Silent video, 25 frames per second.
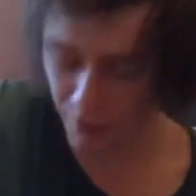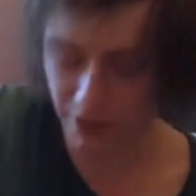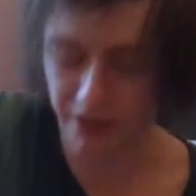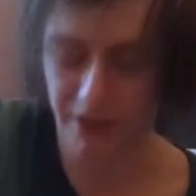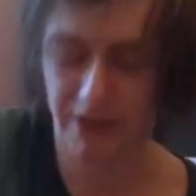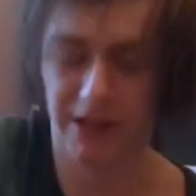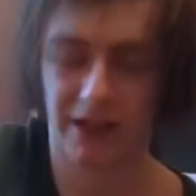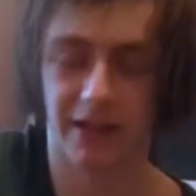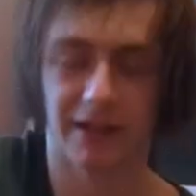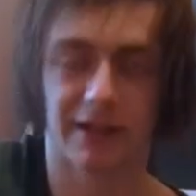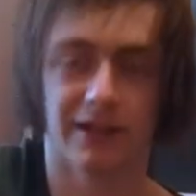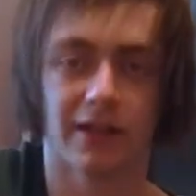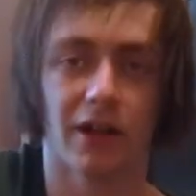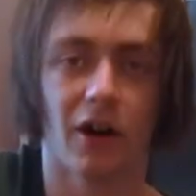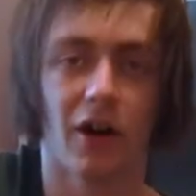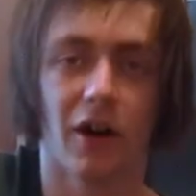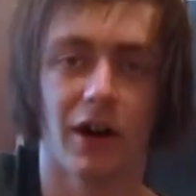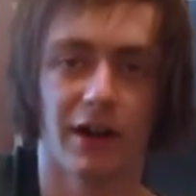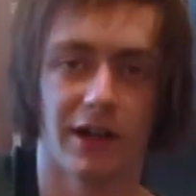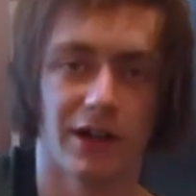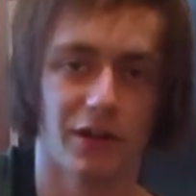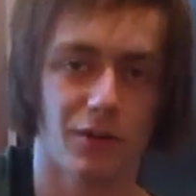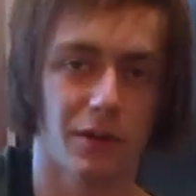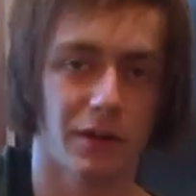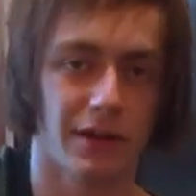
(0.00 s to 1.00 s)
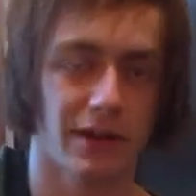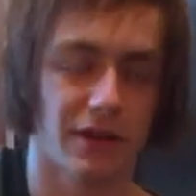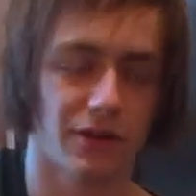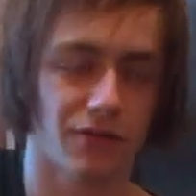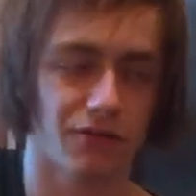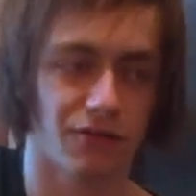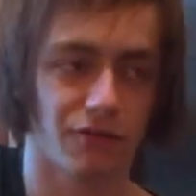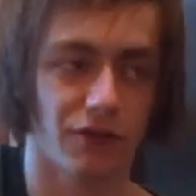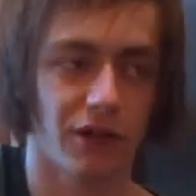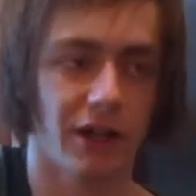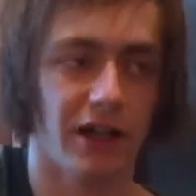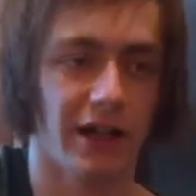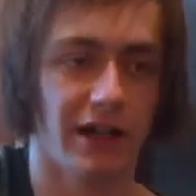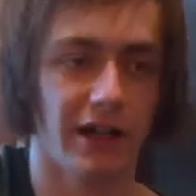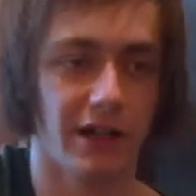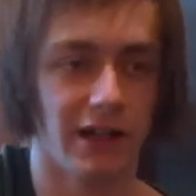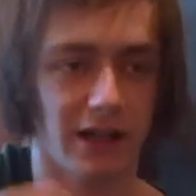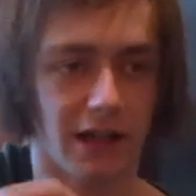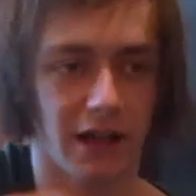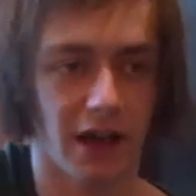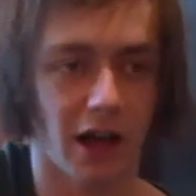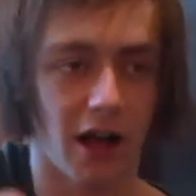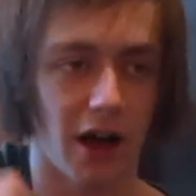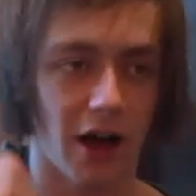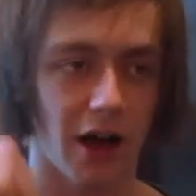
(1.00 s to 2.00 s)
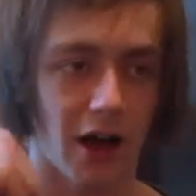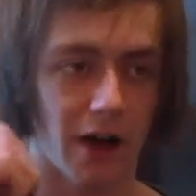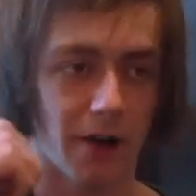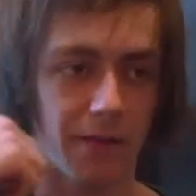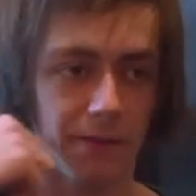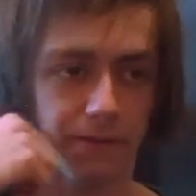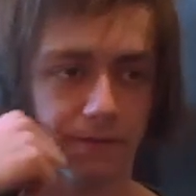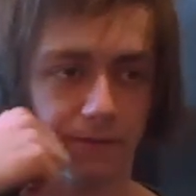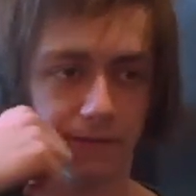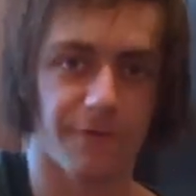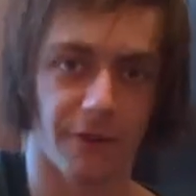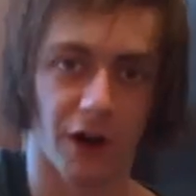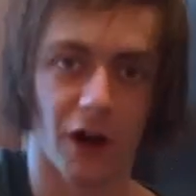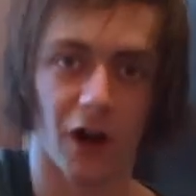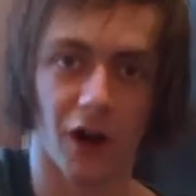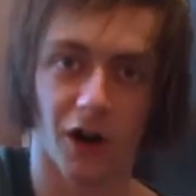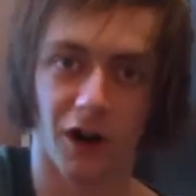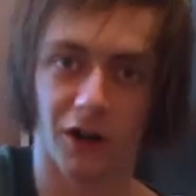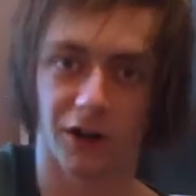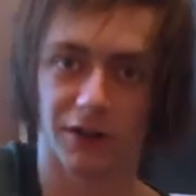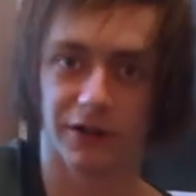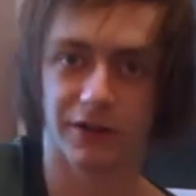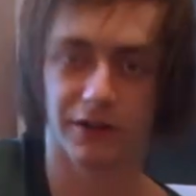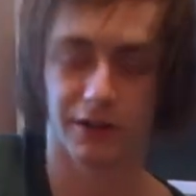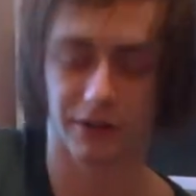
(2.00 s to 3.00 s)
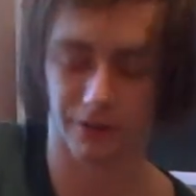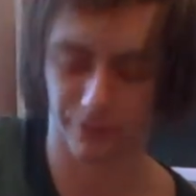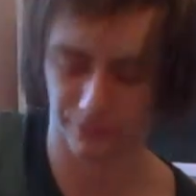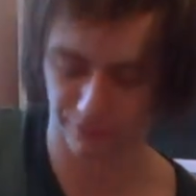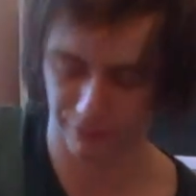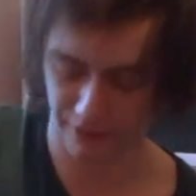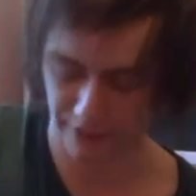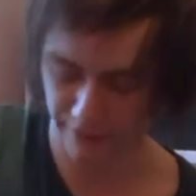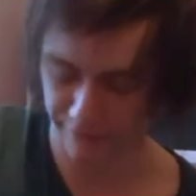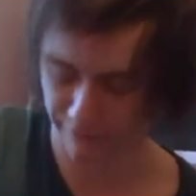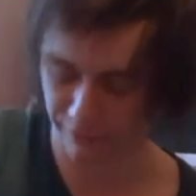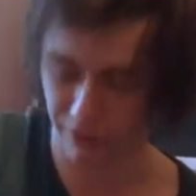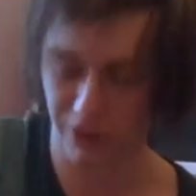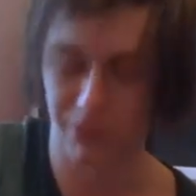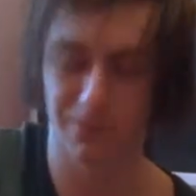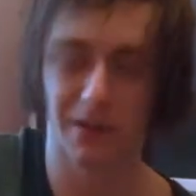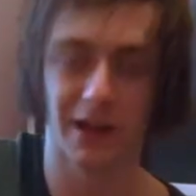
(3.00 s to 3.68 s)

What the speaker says: we're going to get started is with this really fast riff, which